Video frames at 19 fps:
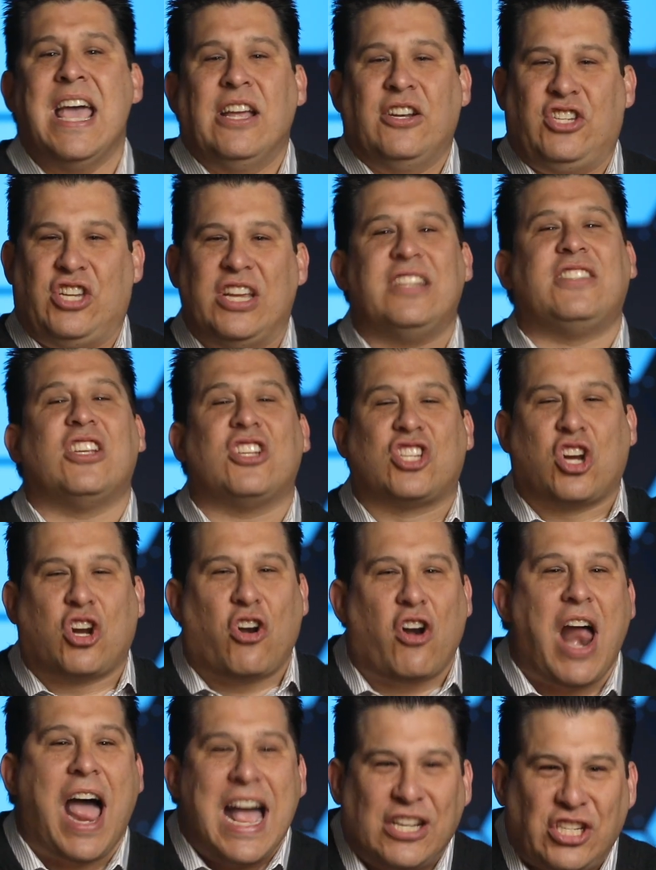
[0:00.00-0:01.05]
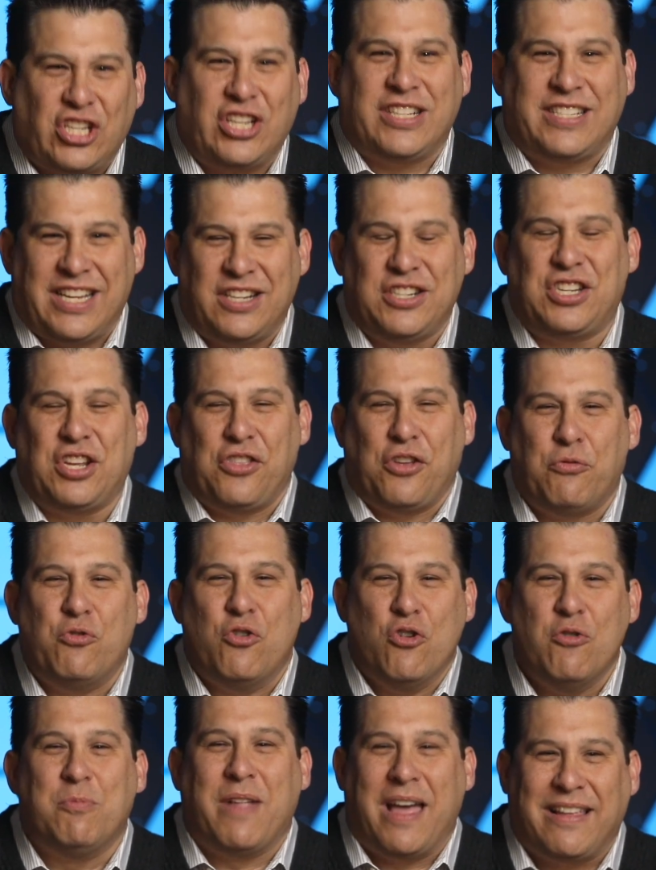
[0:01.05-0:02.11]
Jesus crashes into the
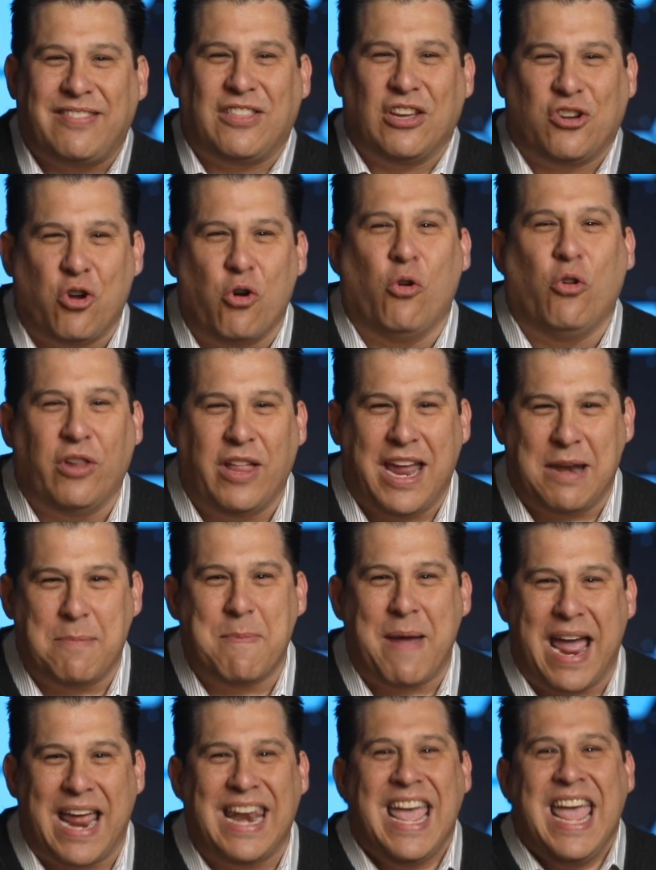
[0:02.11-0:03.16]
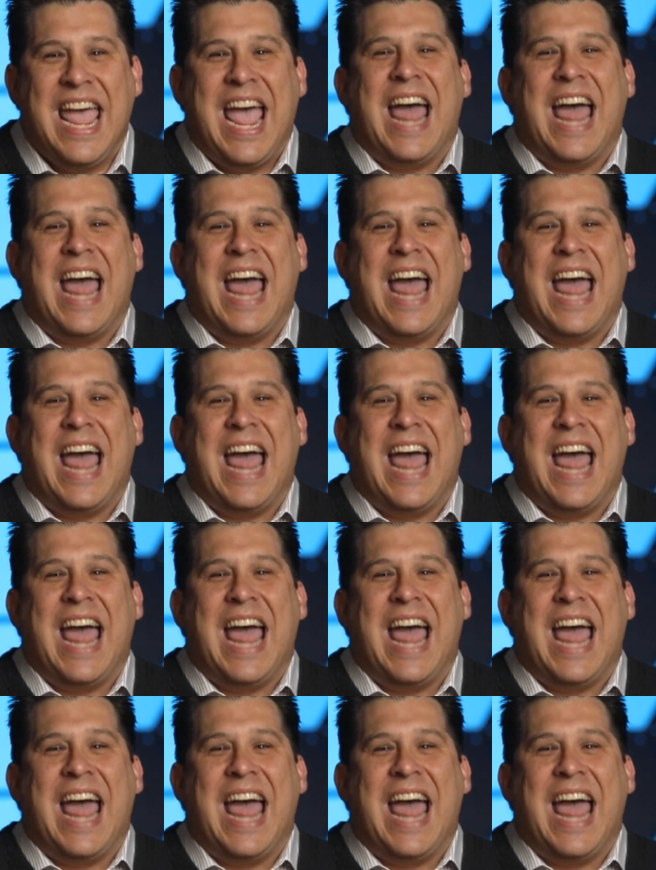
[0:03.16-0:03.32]
room like the Kool Aid man,